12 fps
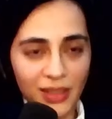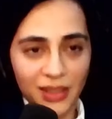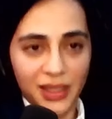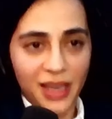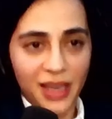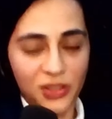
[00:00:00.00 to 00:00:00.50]

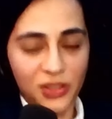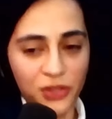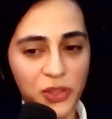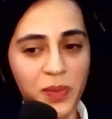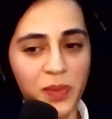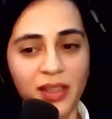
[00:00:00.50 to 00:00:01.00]
Yeah, so
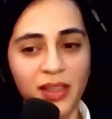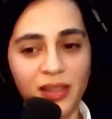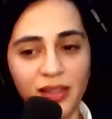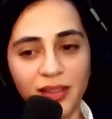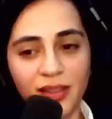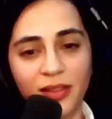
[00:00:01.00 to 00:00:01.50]
it's
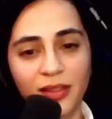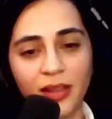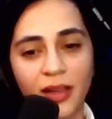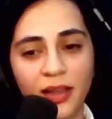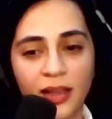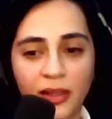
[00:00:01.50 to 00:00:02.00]
been
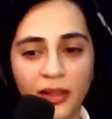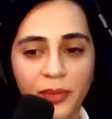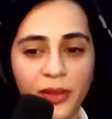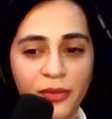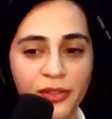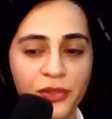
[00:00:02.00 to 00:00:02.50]
a little bit
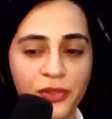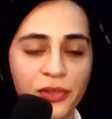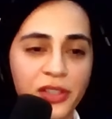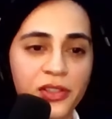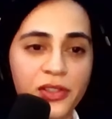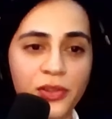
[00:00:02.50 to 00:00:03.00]
over 2 years.